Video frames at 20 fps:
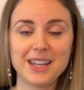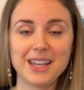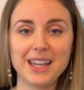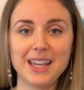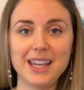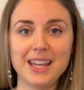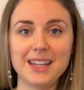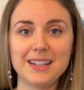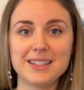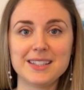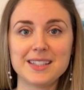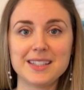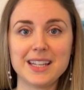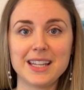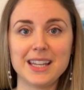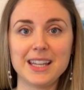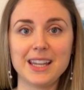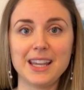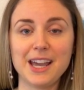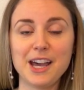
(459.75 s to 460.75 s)
and
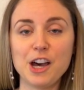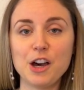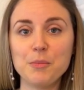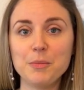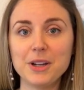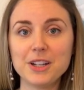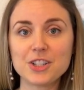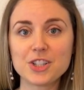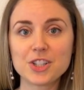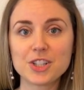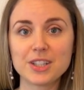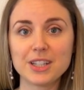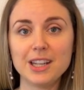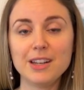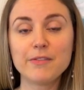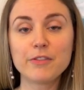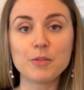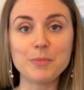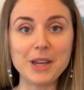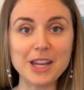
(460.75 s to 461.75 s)
see how much
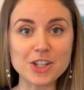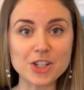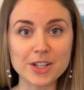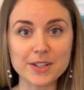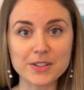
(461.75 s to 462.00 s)
inflammation